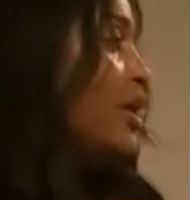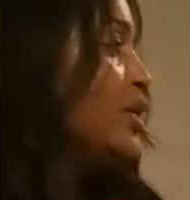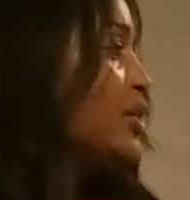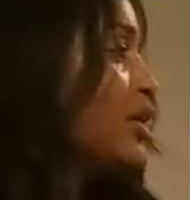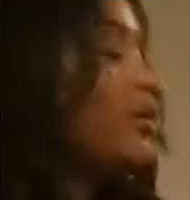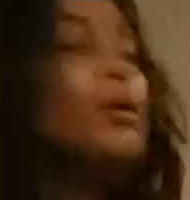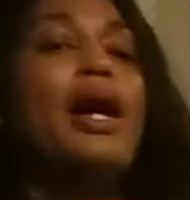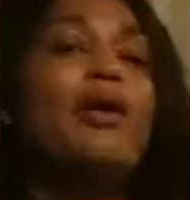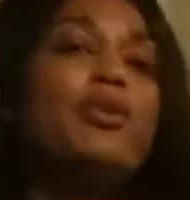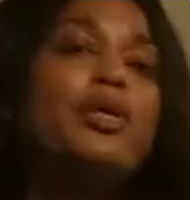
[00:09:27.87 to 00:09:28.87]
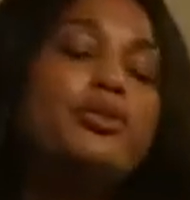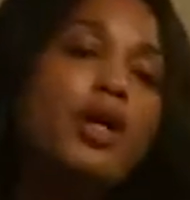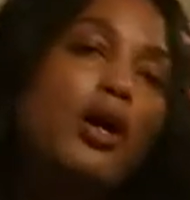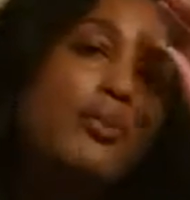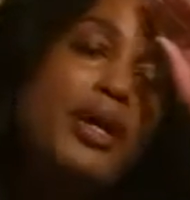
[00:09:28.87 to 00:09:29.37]
So I want to
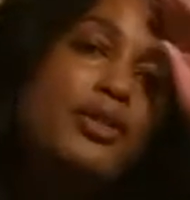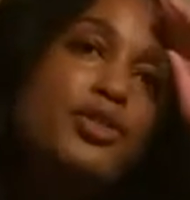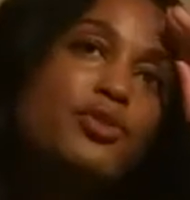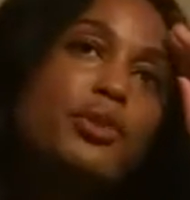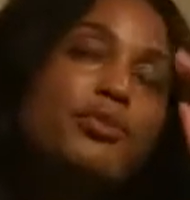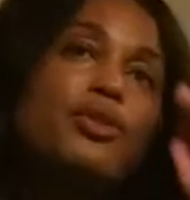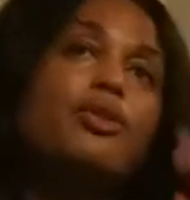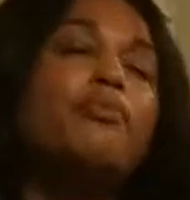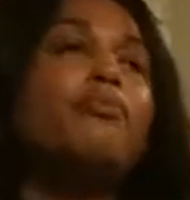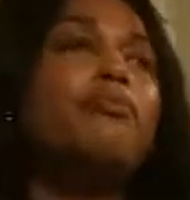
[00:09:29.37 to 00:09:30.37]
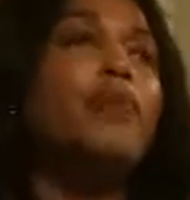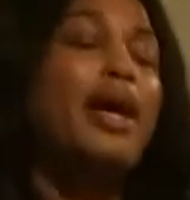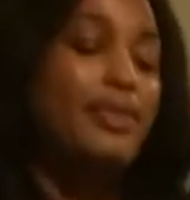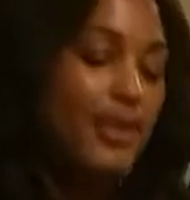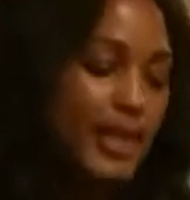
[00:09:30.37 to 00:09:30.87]
talk about a scripture.
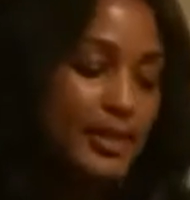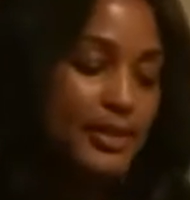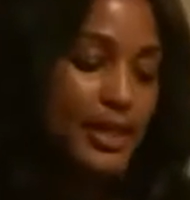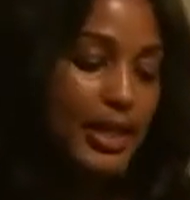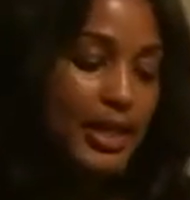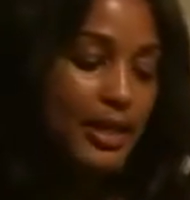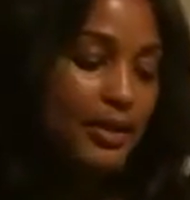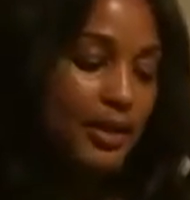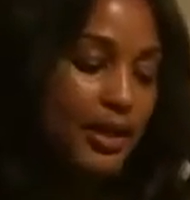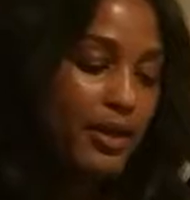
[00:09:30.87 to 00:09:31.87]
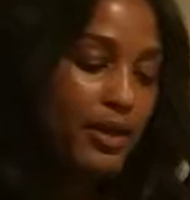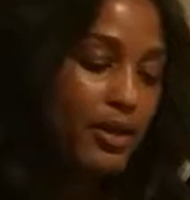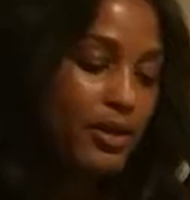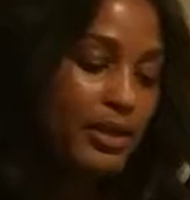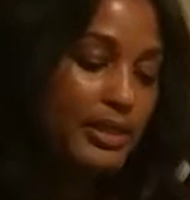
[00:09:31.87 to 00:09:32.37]
I think it's in,
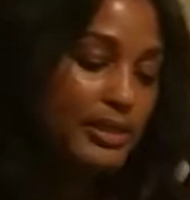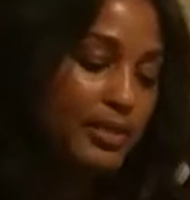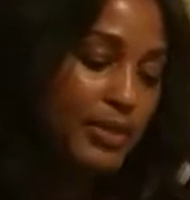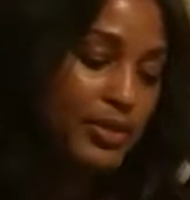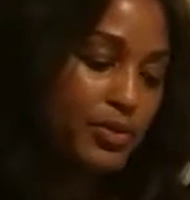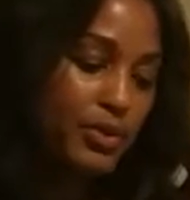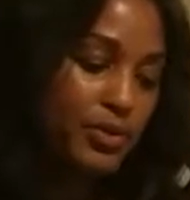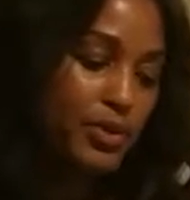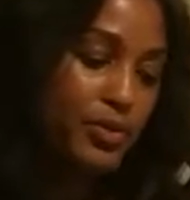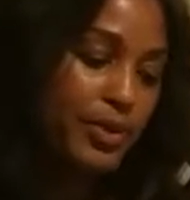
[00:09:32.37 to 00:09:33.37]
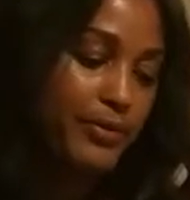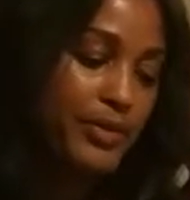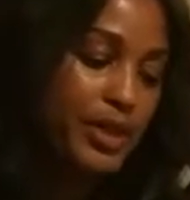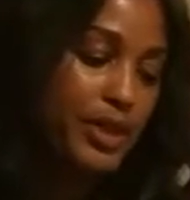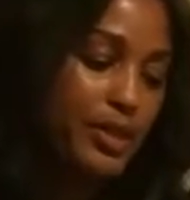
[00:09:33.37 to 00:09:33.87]
uh, let's see my scripture
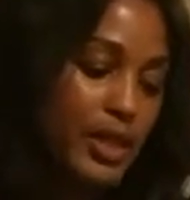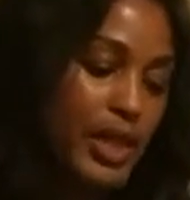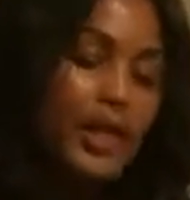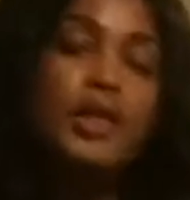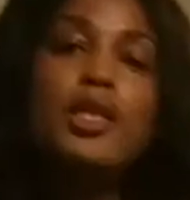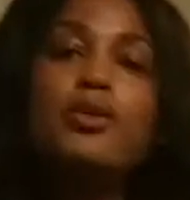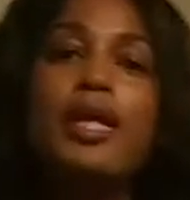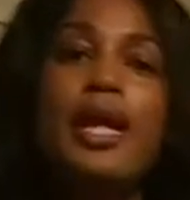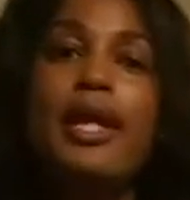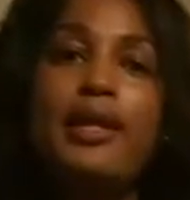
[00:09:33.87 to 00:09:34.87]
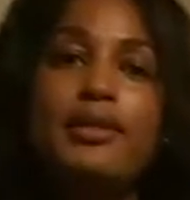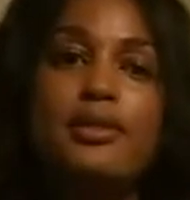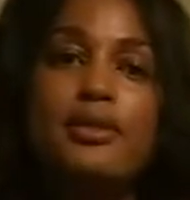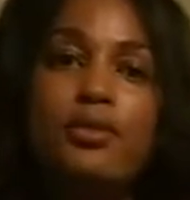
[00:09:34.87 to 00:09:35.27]
reference here, Luke 8.